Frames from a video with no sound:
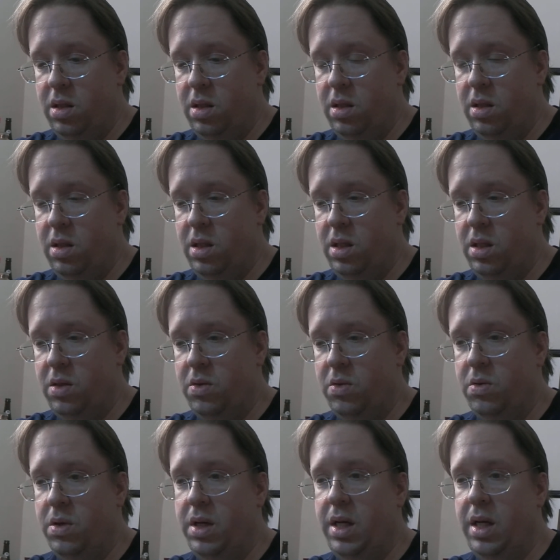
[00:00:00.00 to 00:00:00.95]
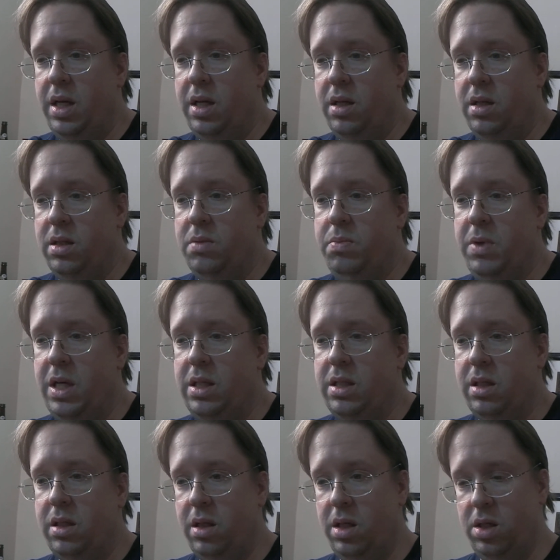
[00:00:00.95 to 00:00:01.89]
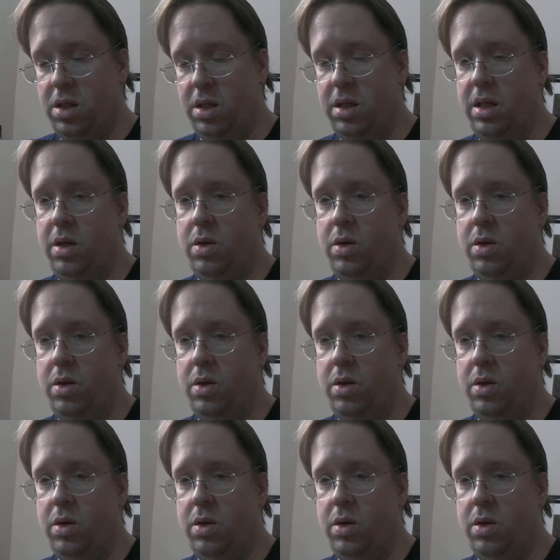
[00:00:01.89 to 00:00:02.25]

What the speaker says: The story is basically just the